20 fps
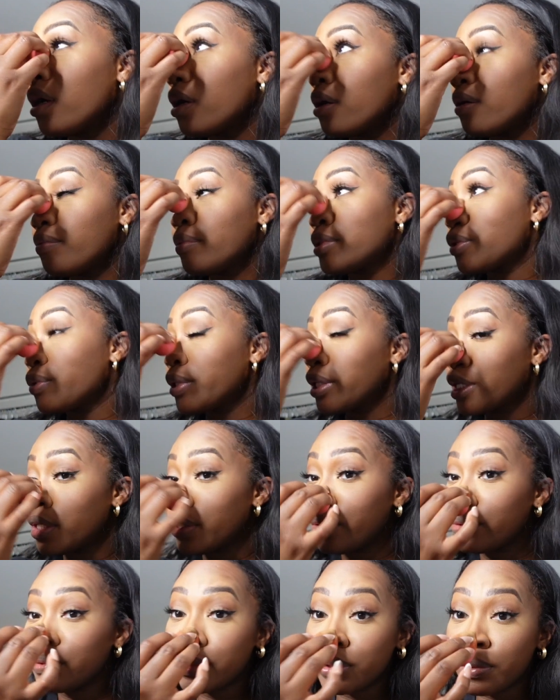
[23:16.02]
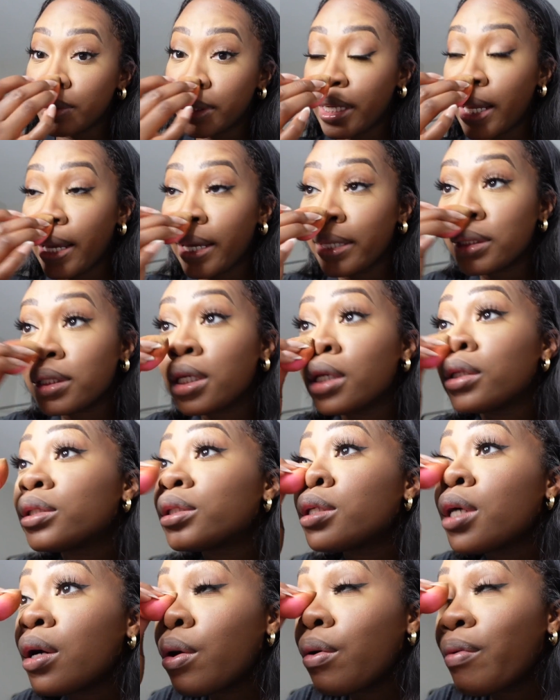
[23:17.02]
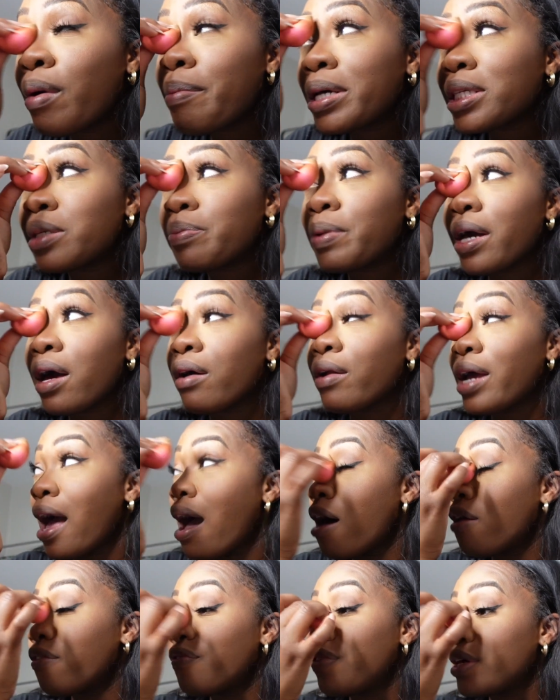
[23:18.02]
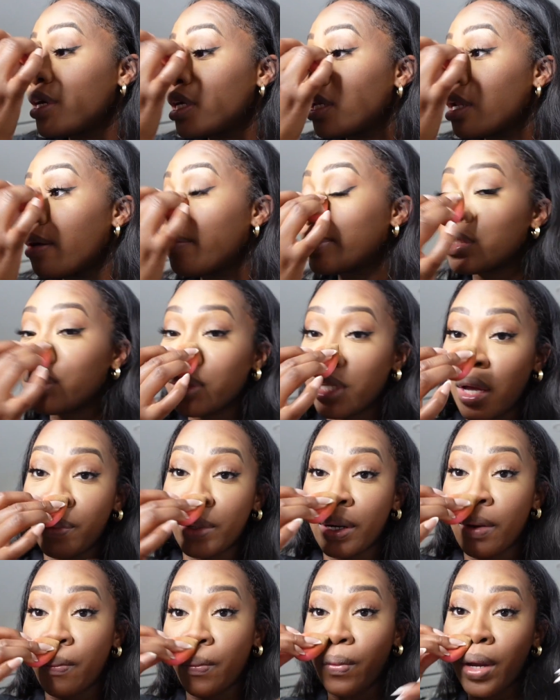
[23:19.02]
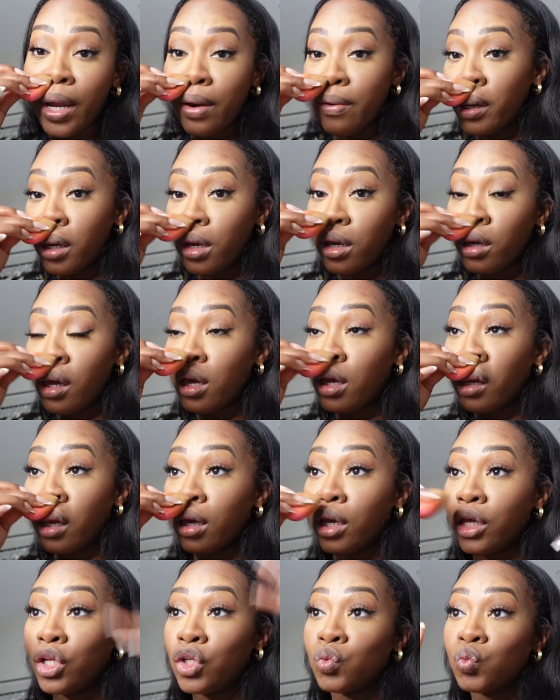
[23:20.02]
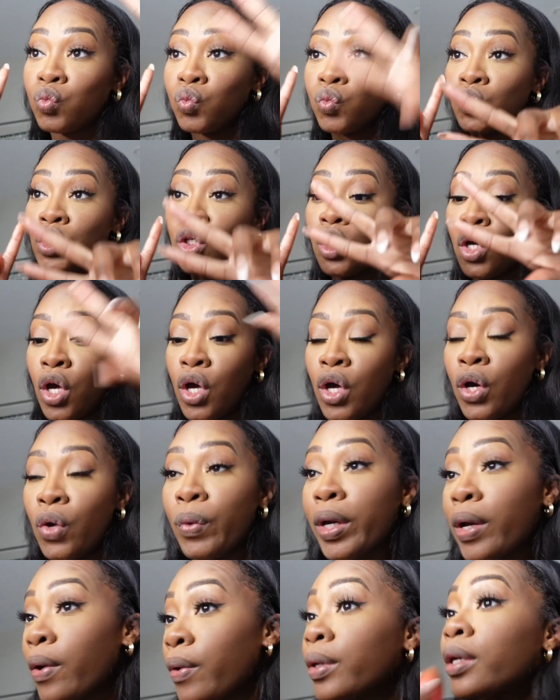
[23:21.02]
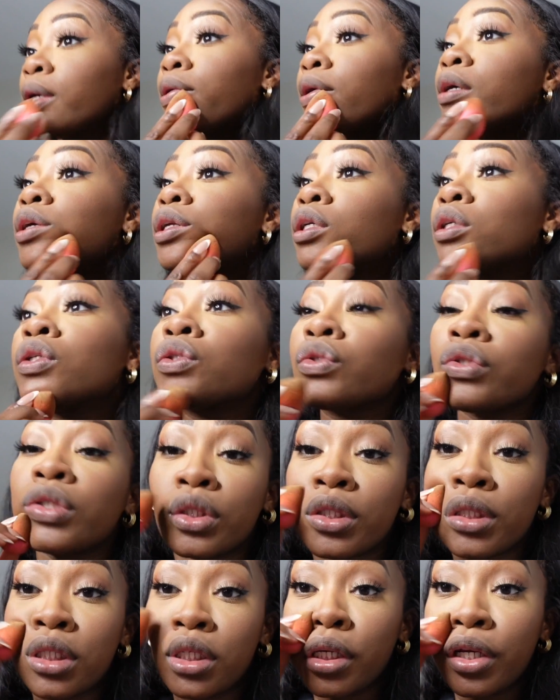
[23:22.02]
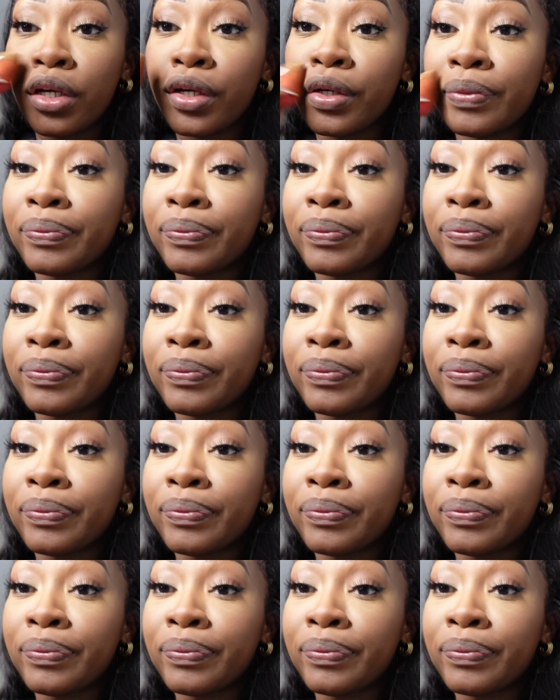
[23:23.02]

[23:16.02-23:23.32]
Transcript: it's really cute, it's really nice. So I'm about to pick out an outfit. I'm gonna show y'all what I'm wearing, and we're gonna head to dinner.